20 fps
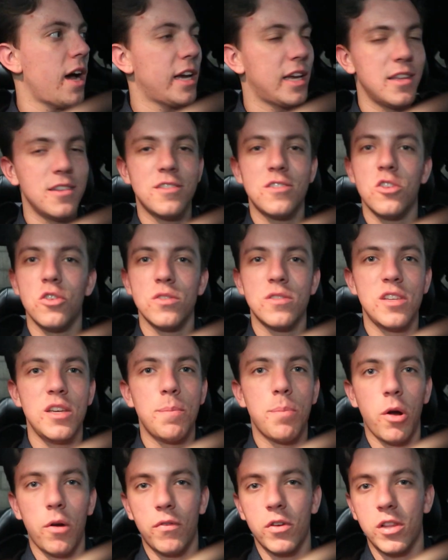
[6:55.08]
I can still
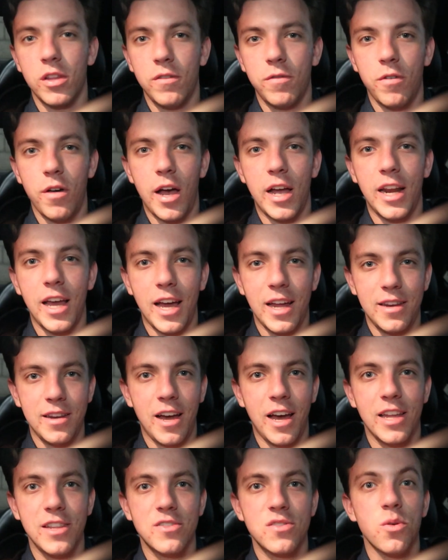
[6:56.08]
see perfectly fine at
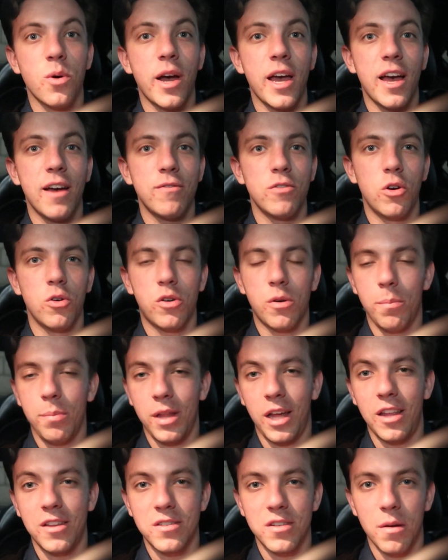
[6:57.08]
night, so I have no
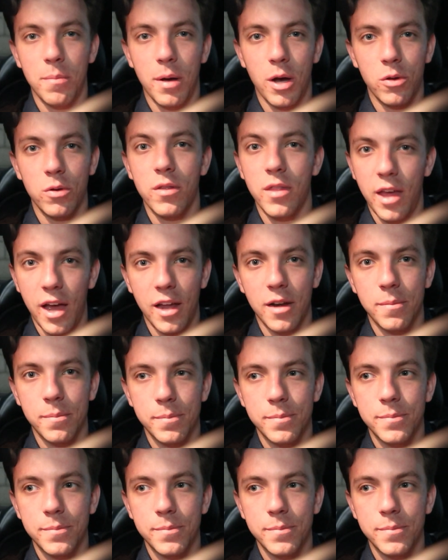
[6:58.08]
complaints about that.